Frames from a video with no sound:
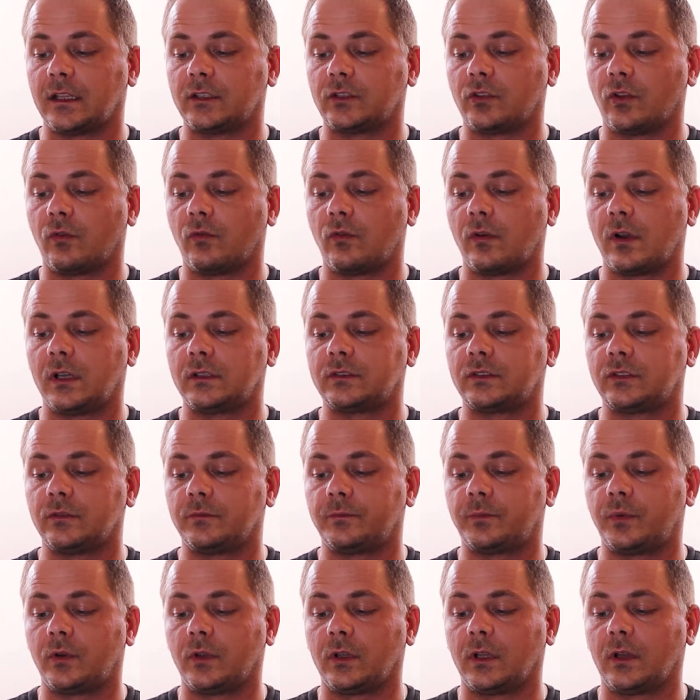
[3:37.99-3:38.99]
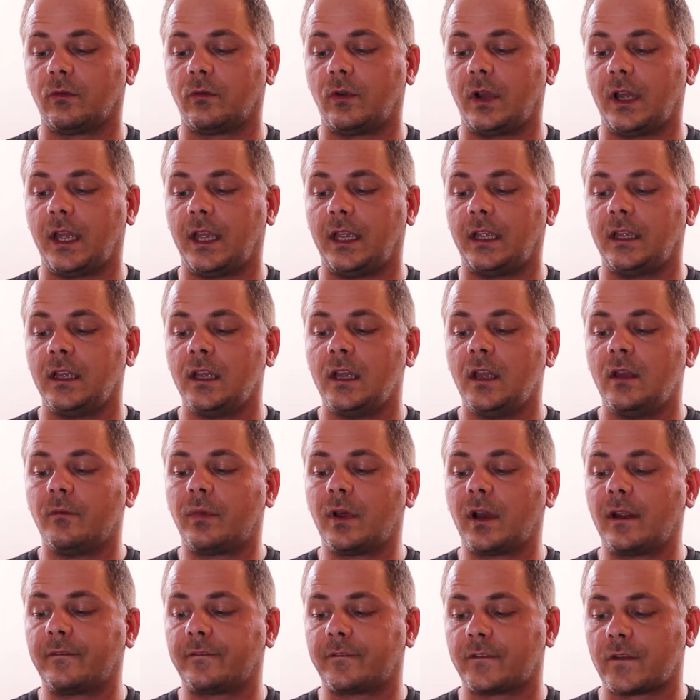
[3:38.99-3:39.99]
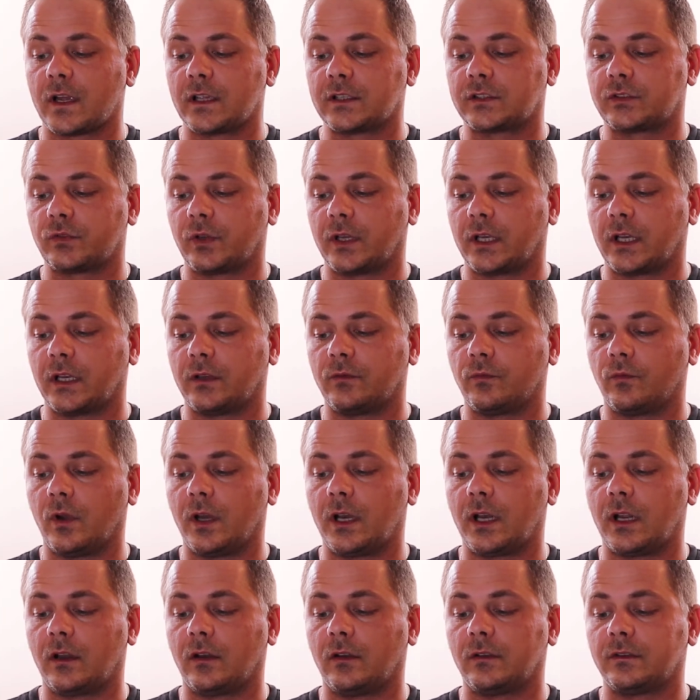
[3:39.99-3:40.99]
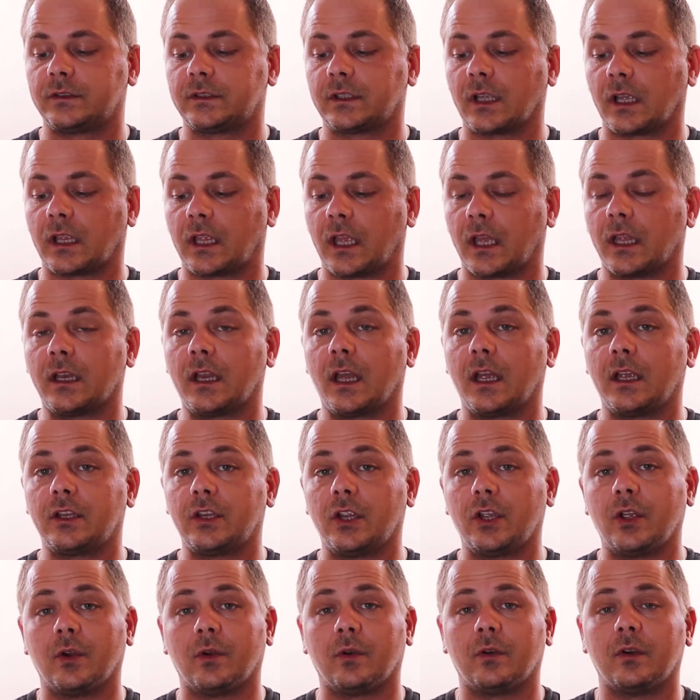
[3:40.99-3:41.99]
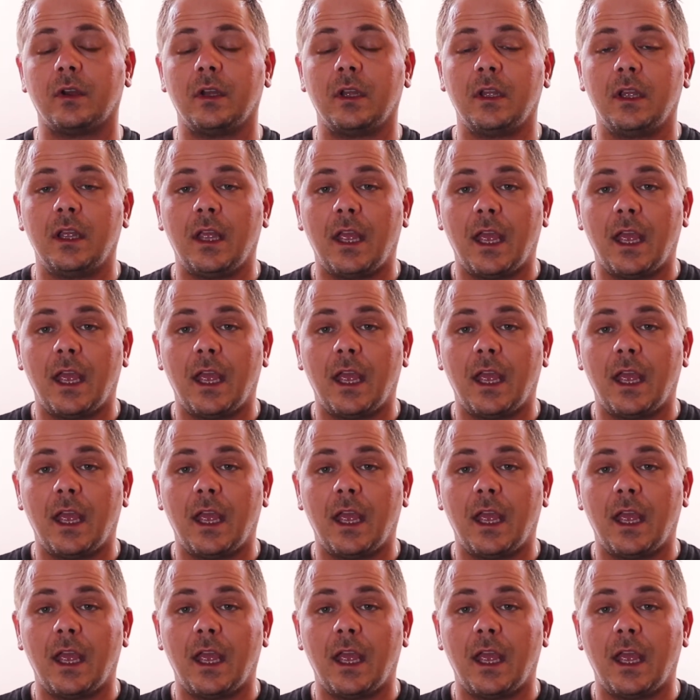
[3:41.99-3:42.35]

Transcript: I don't want to pull away, but I'm frustrated. What else can I do?